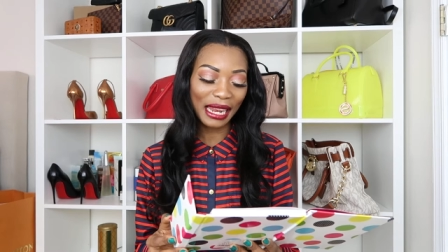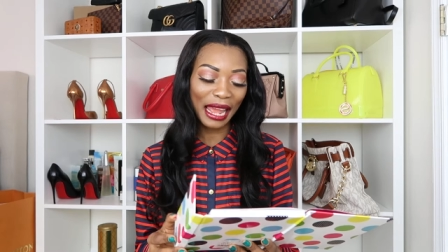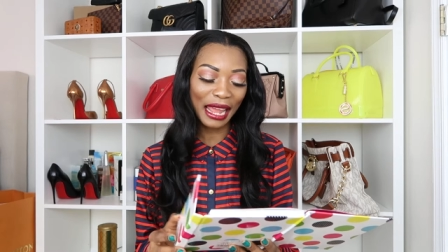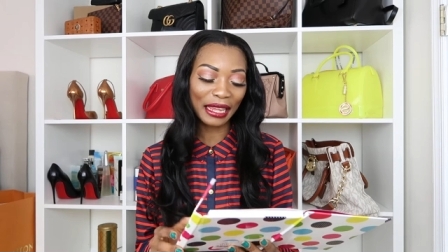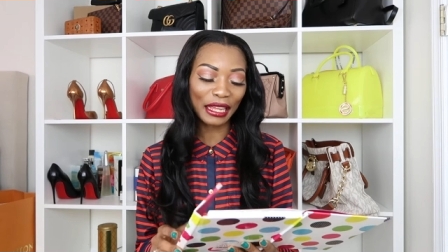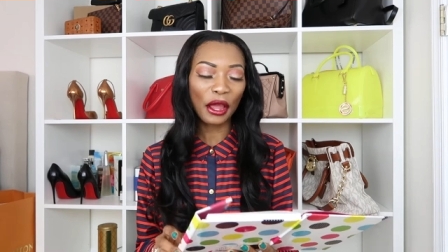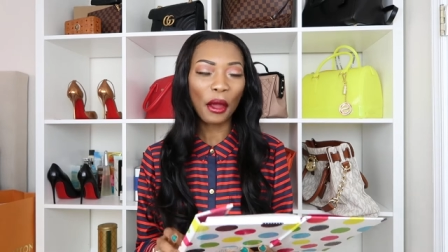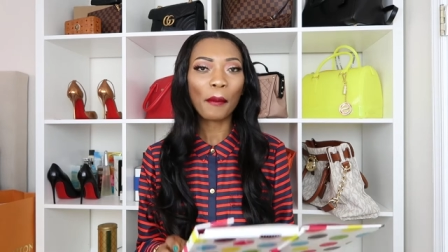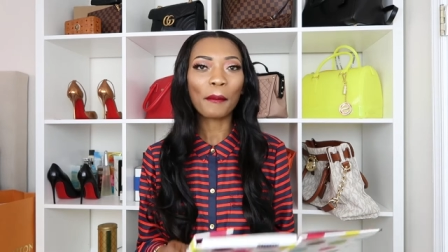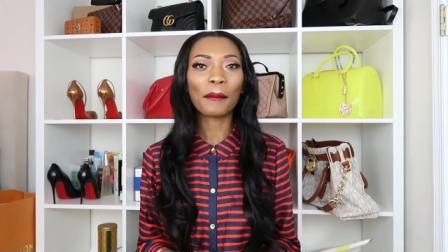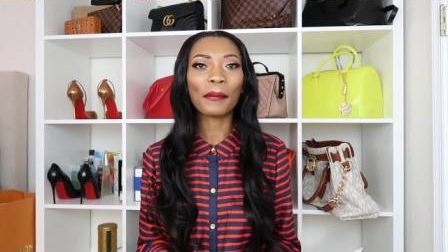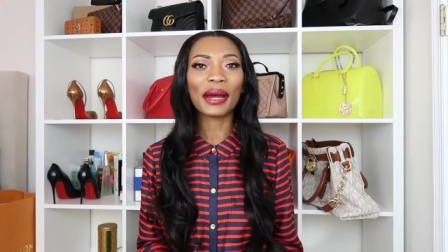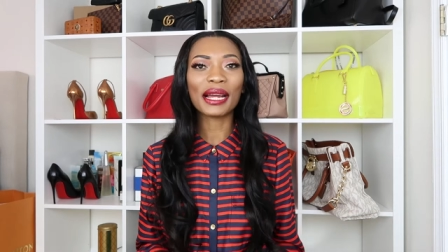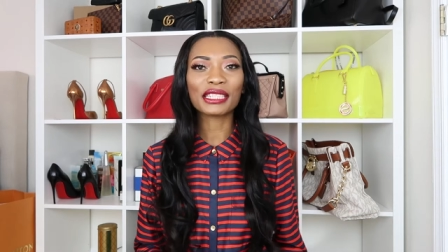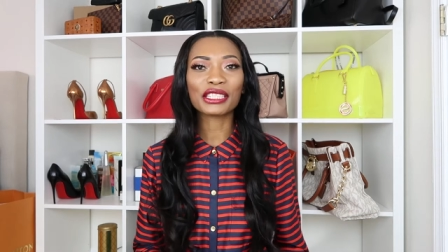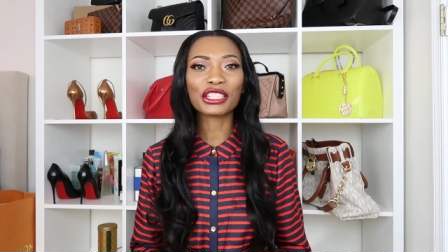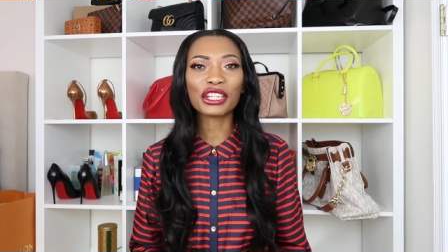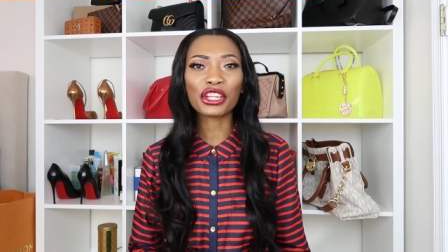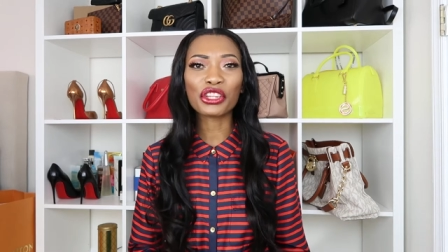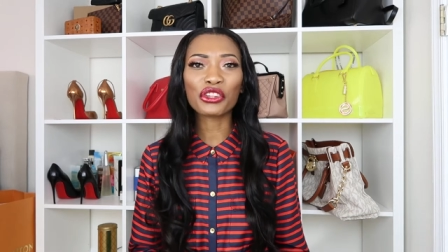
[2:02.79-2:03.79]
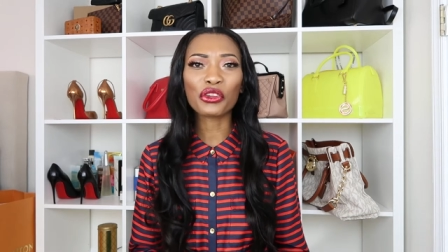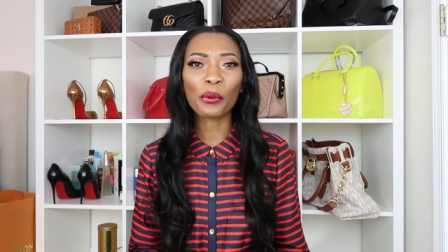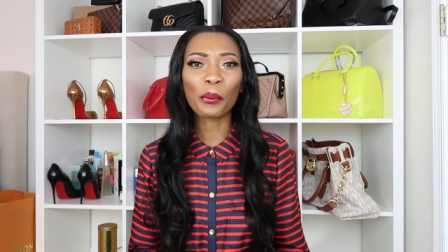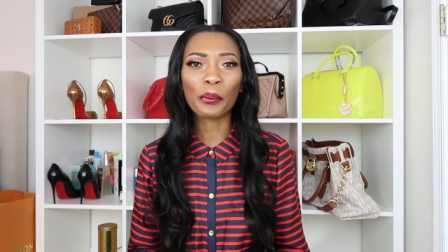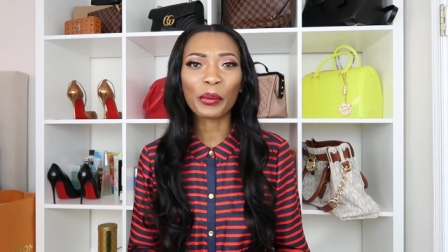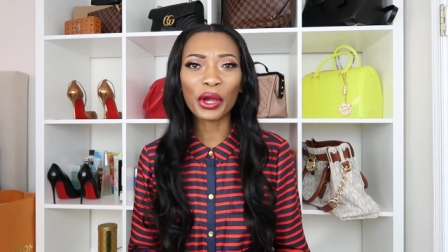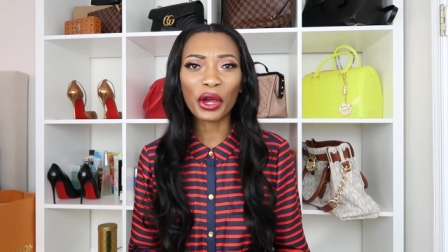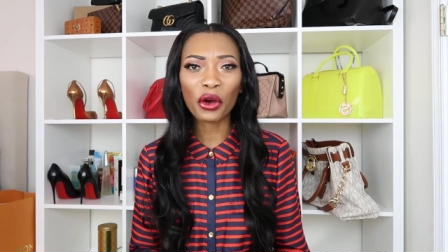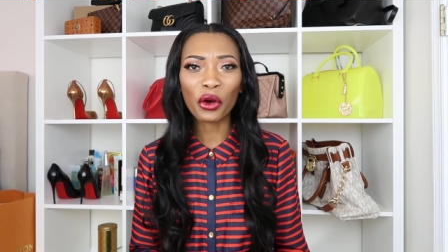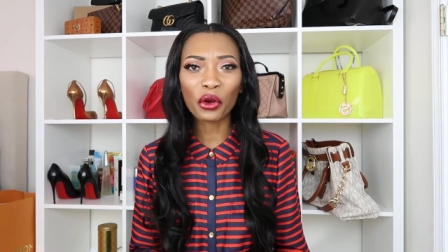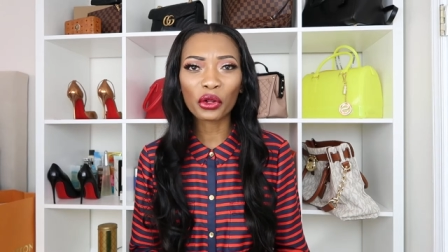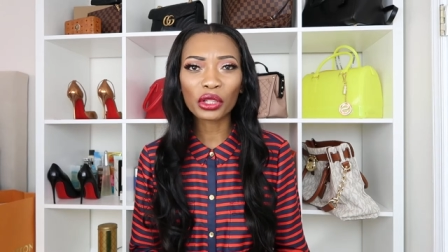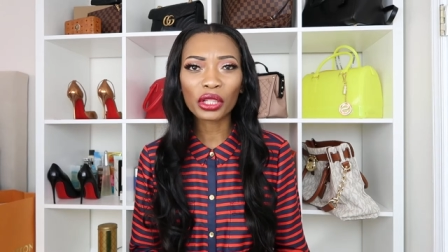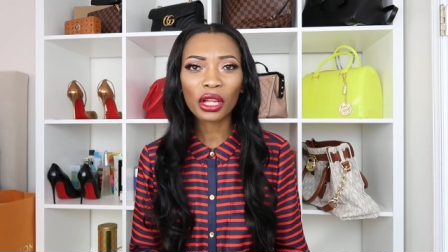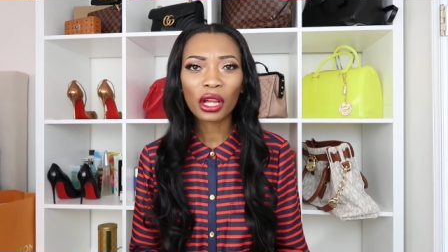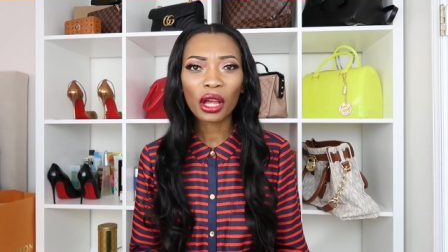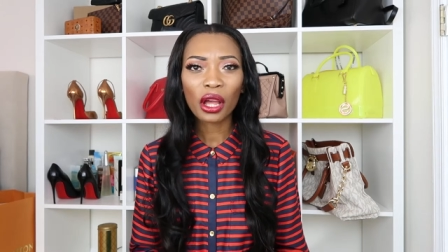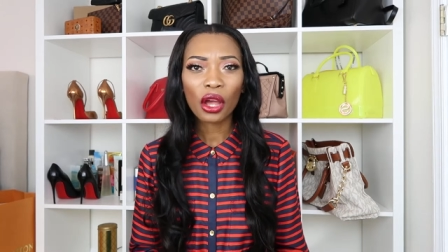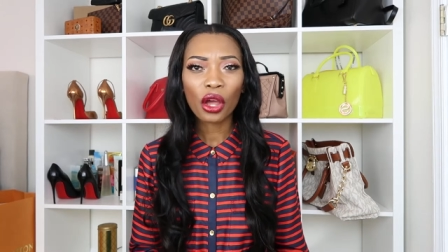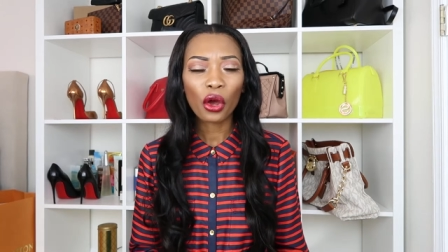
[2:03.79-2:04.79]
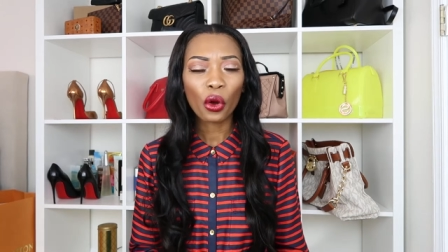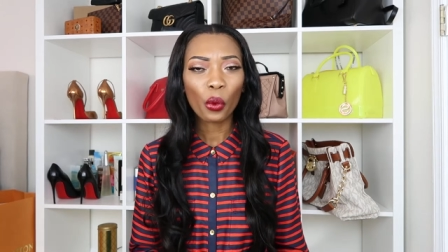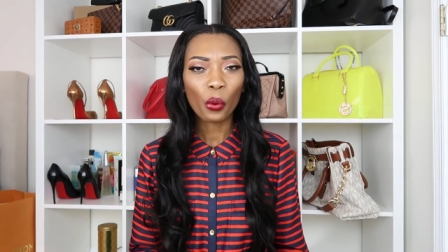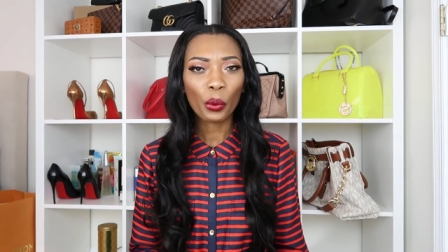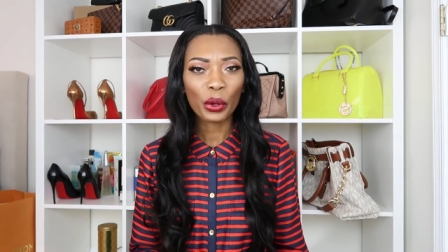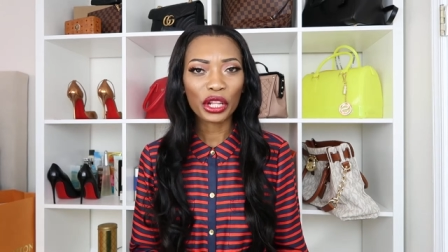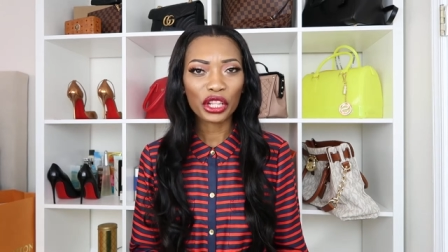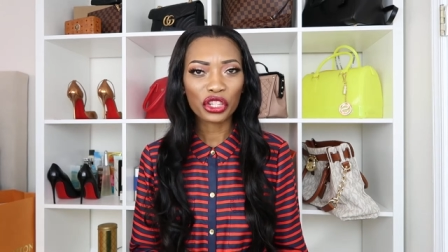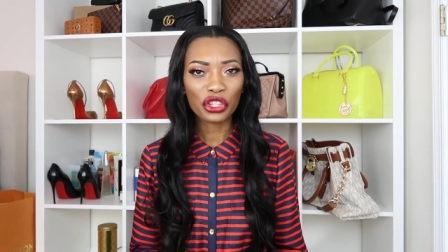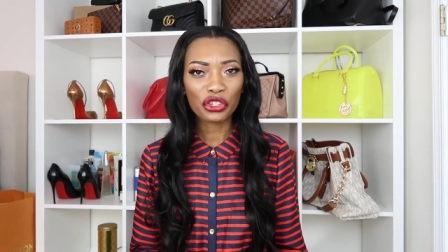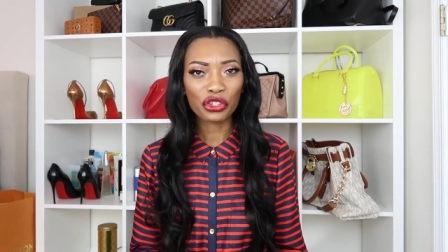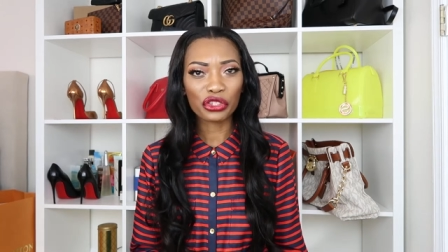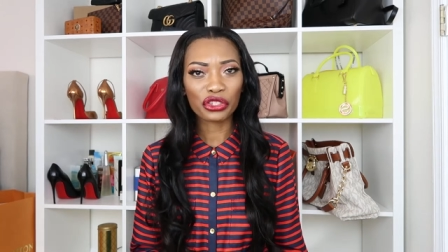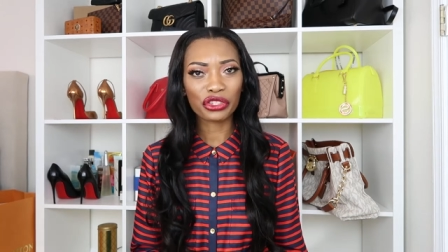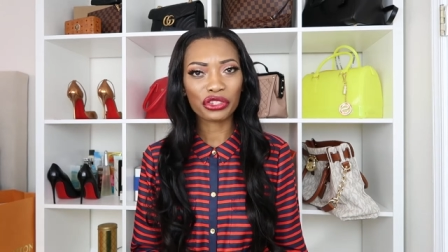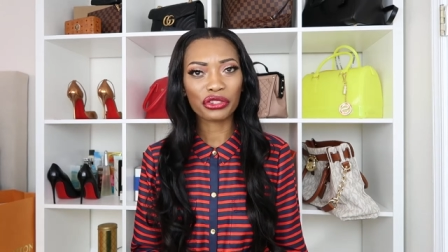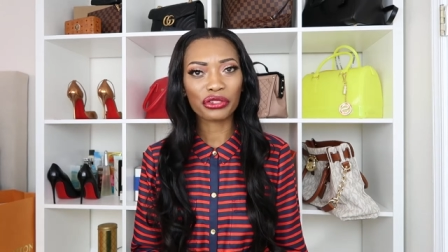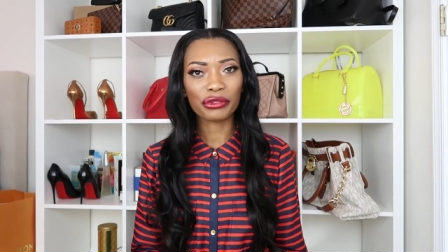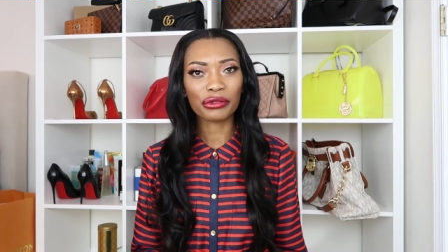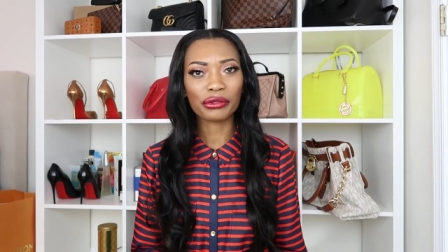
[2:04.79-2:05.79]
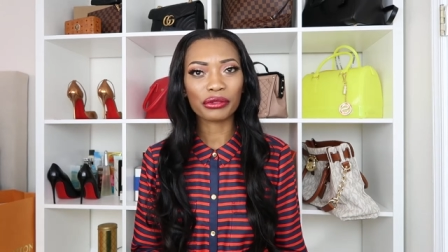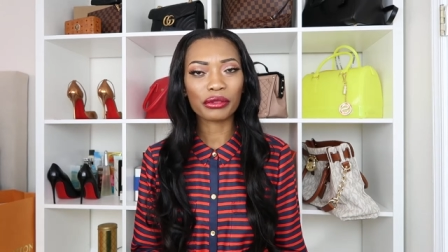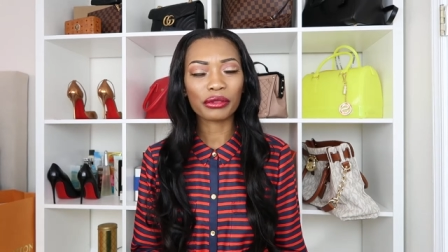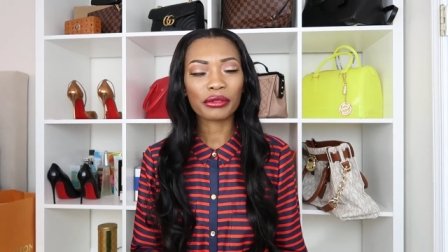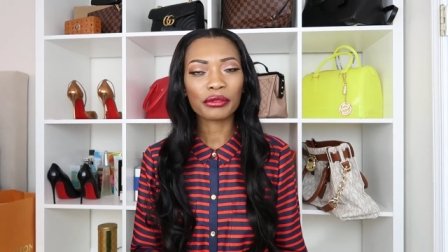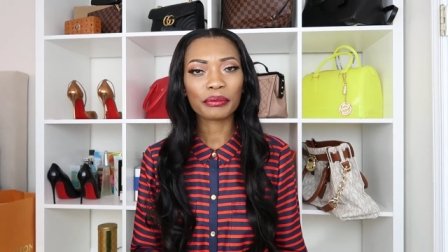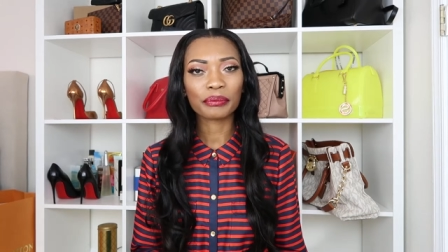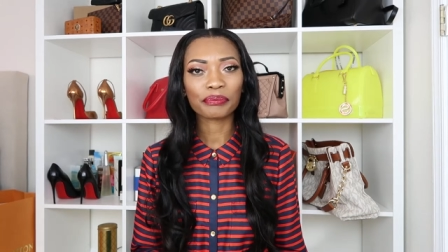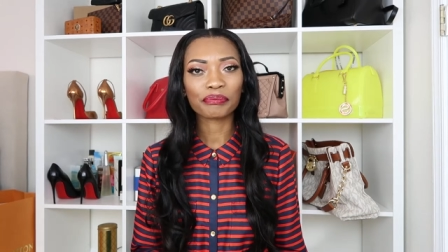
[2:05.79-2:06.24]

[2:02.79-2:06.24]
like matching your belt with your shoes